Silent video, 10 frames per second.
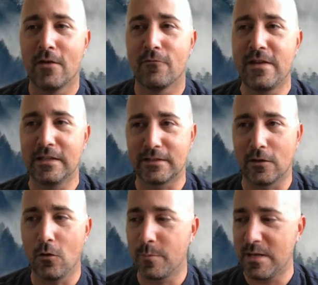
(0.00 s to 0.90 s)
feeling that,
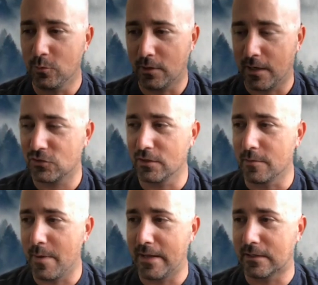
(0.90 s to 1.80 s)
oh, people are actually
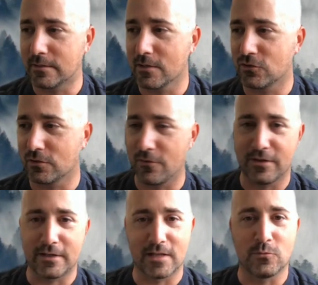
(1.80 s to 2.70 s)
paying attention to
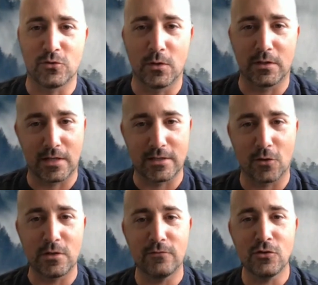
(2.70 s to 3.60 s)
things I'm doing that I
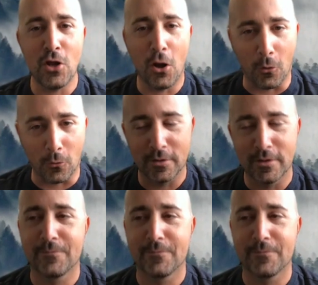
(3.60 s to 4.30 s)
don't even know.